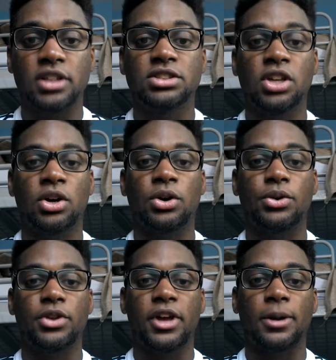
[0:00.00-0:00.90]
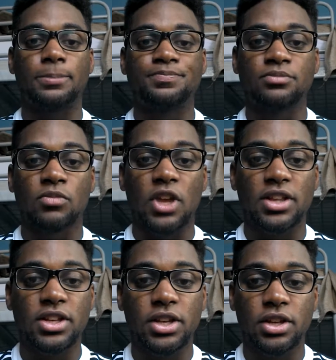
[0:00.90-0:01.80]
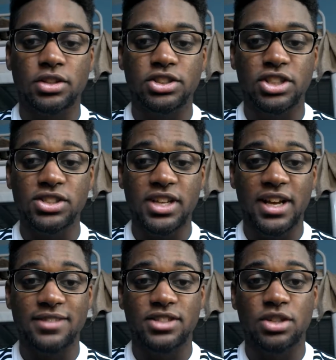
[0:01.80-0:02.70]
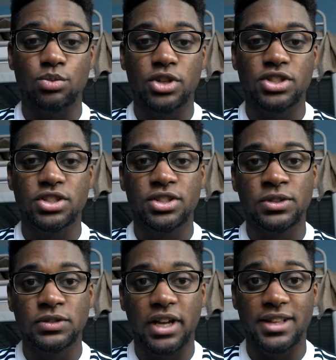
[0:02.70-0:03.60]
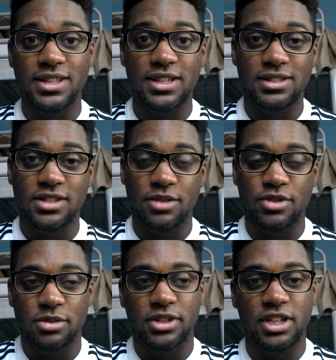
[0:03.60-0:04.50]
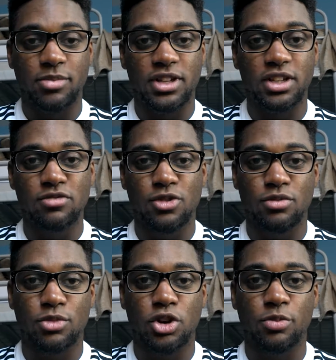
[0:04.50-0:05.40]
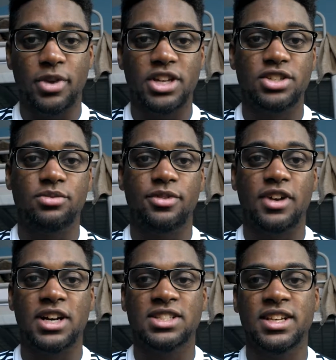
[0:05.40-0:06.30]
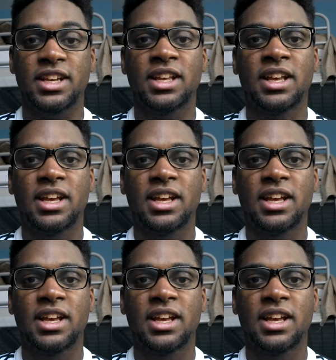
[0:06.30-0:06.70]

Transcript: So yeah, I think Chelsea have some work to do. I think they probably need to be a little bit more patient with Conte.